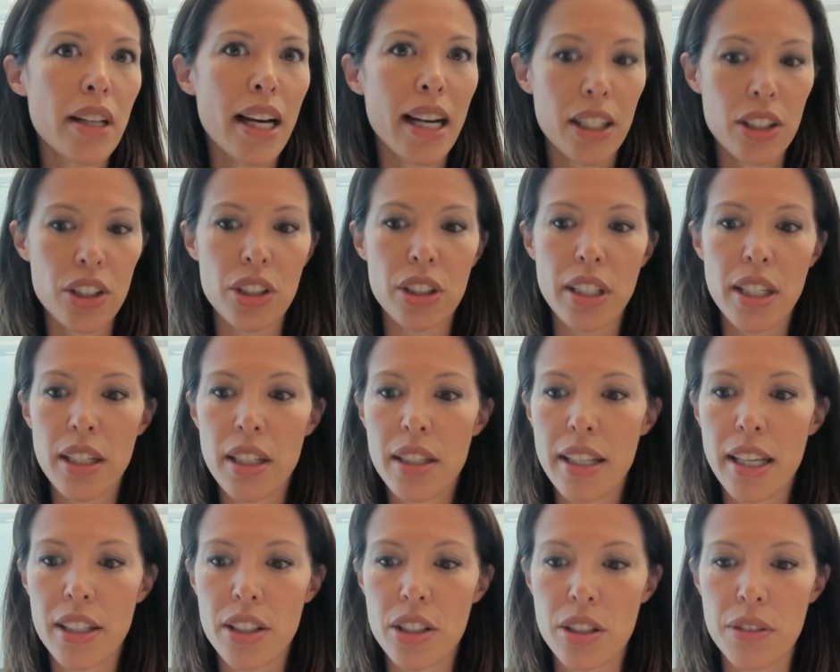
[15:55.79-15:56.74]
actually,
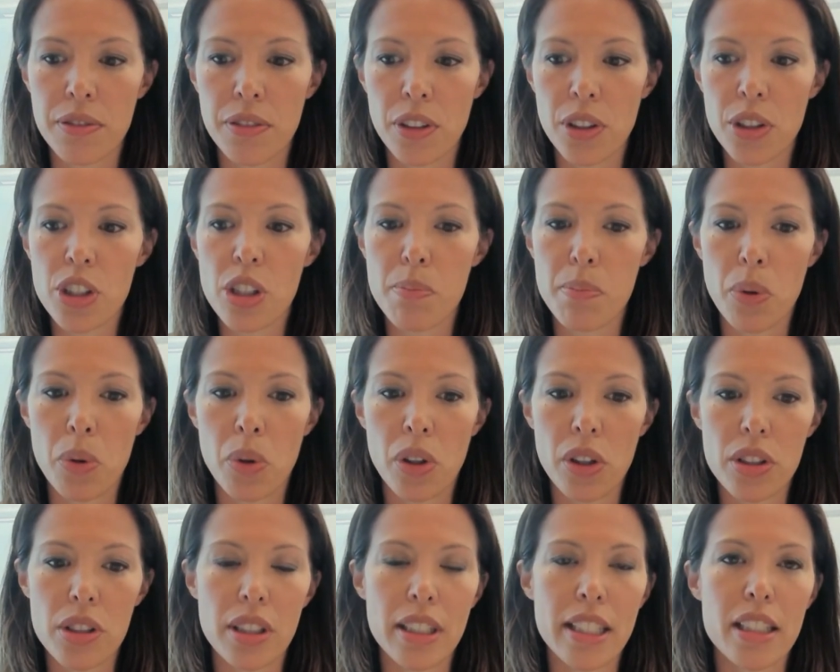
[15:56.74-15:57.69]
that diverse
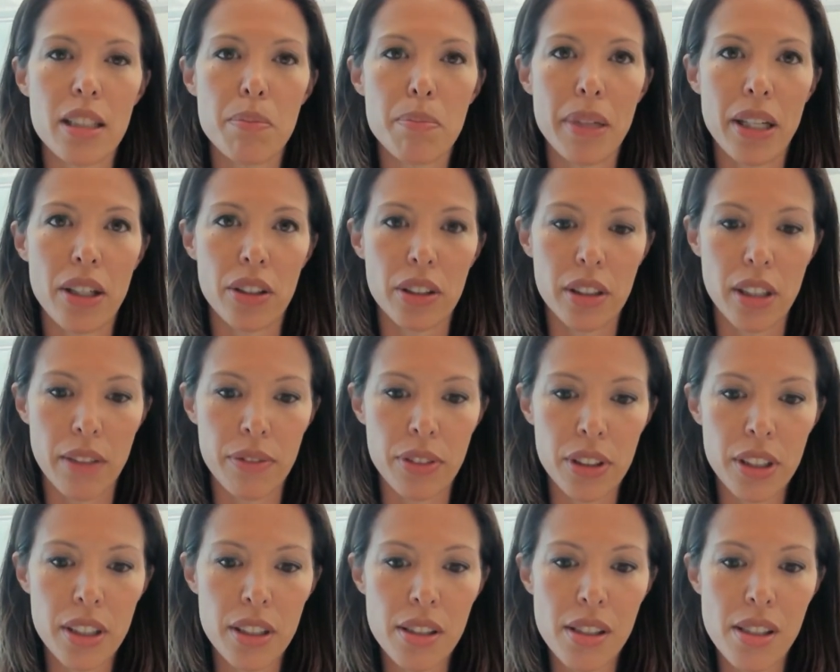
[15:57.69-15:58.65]
boards lead to better
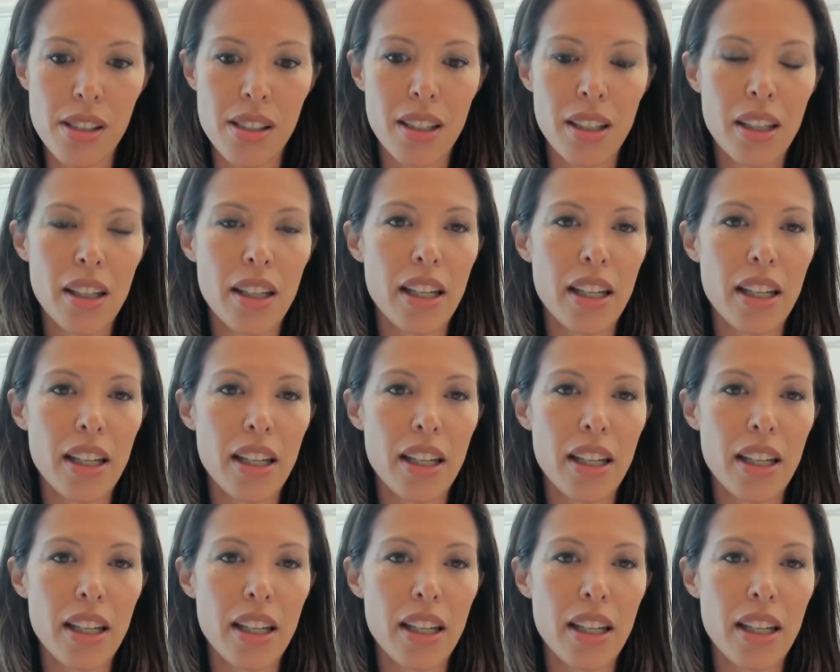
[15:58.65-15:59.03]
governance